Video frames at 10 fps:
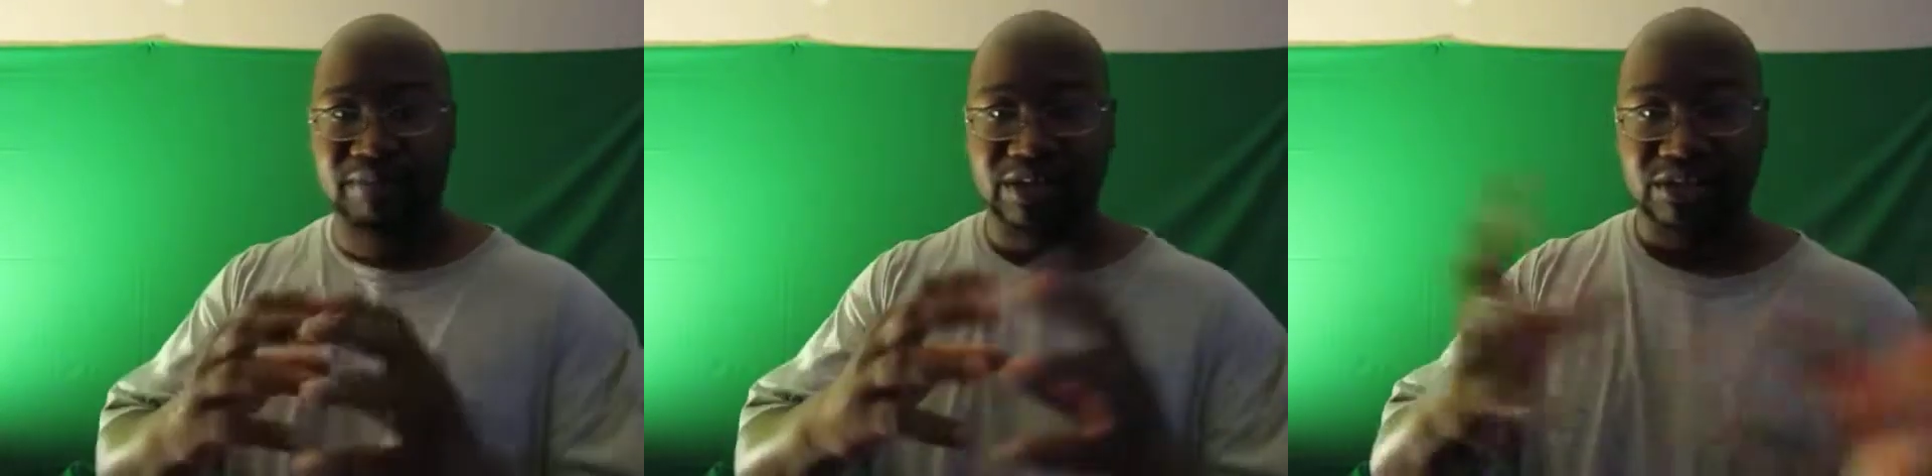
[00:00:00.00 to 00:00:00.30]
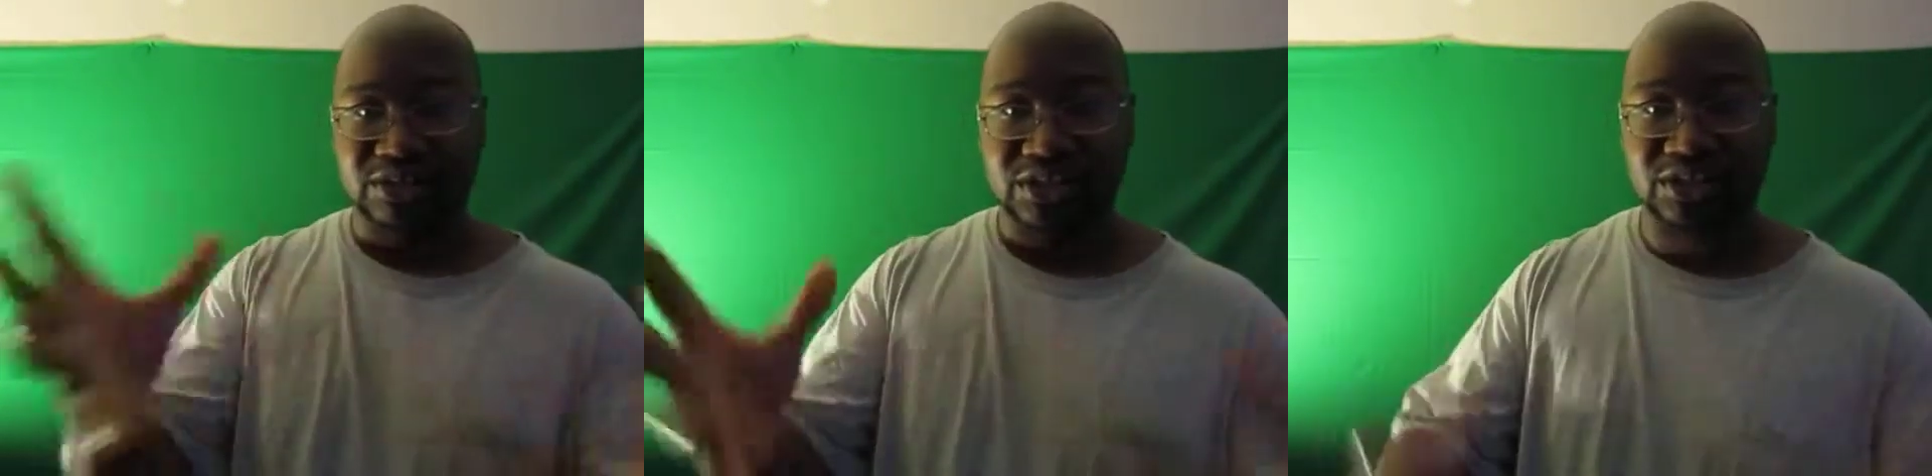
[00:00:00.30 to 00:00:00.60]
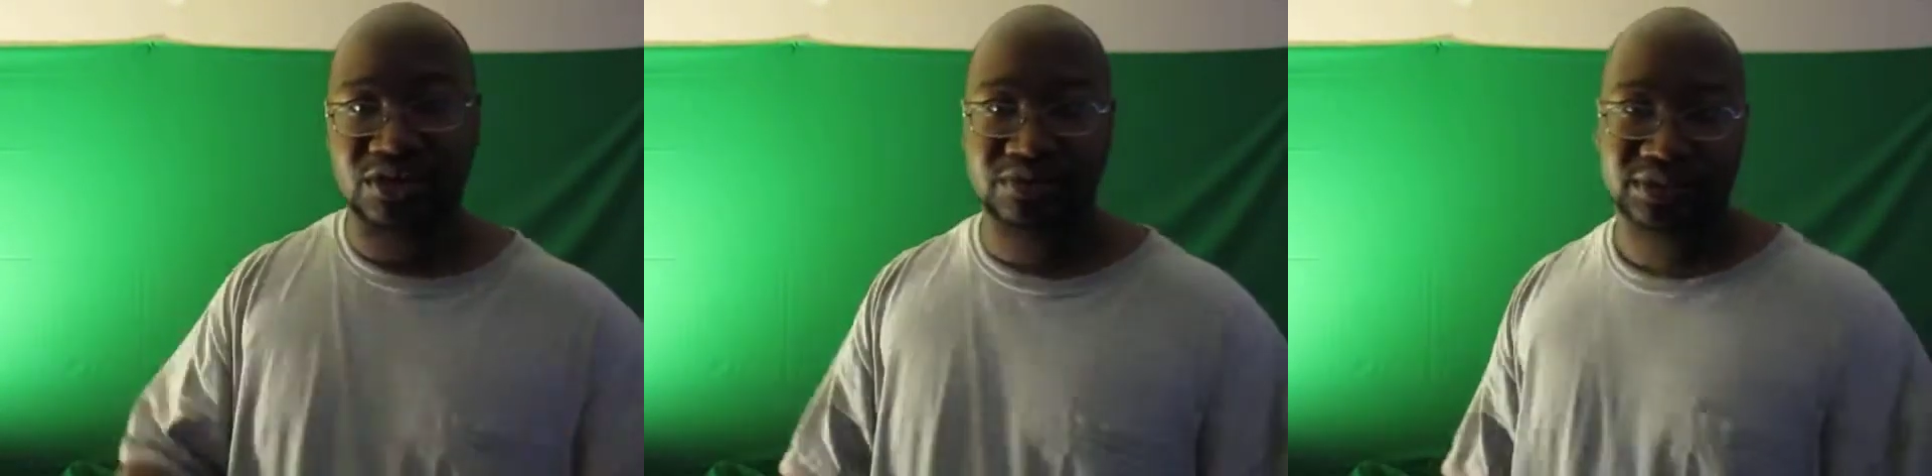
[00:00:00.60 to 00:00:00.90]
make you judge
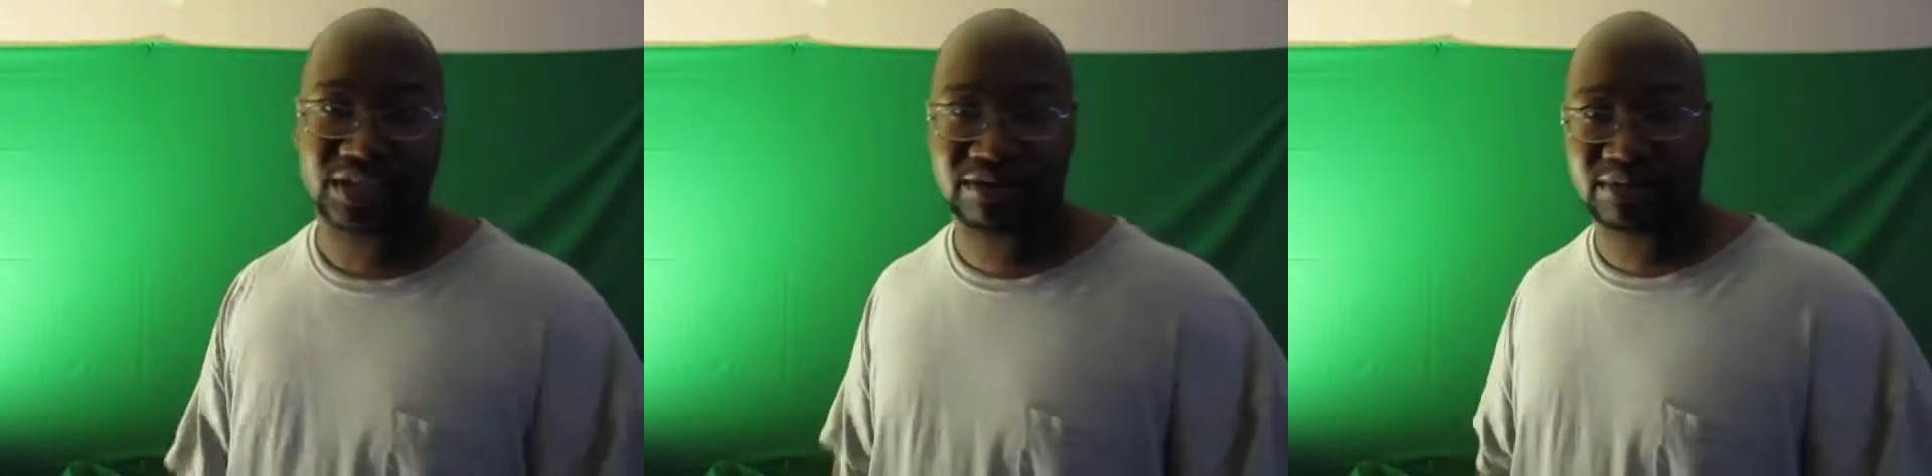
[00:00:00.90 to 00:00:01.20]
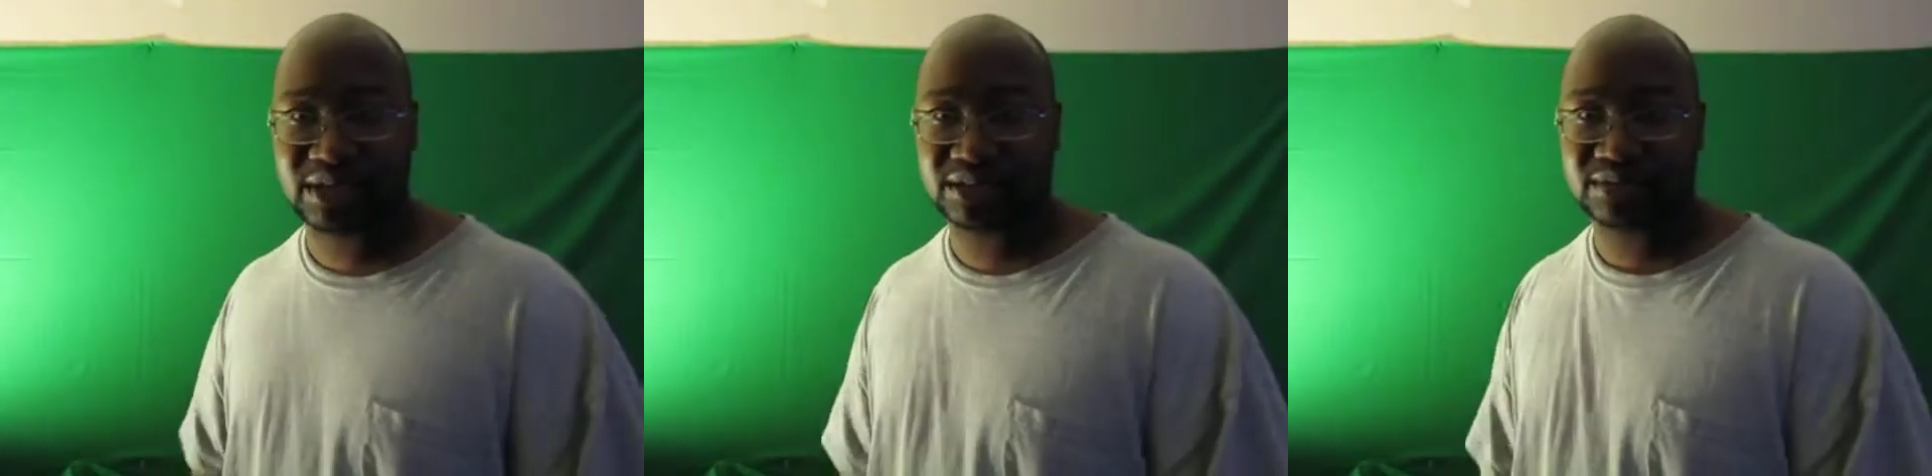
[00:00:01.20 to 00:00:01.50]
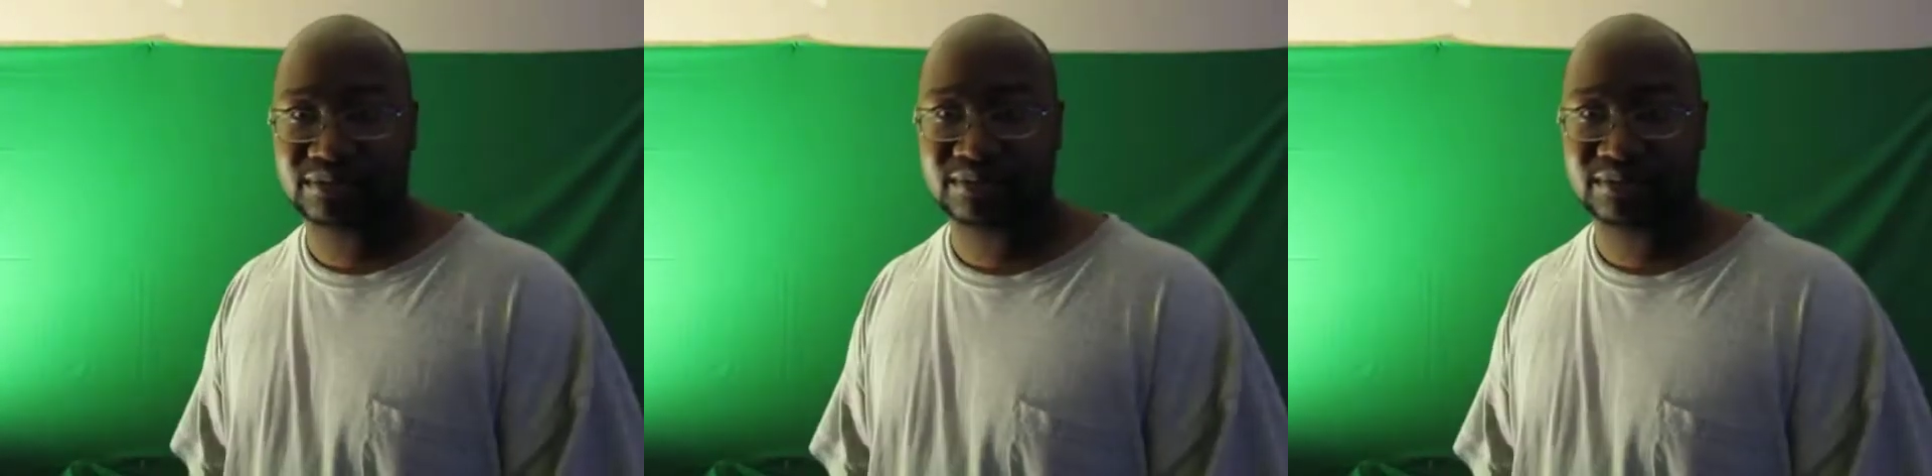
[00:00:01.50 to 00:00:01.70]
the whole entire race.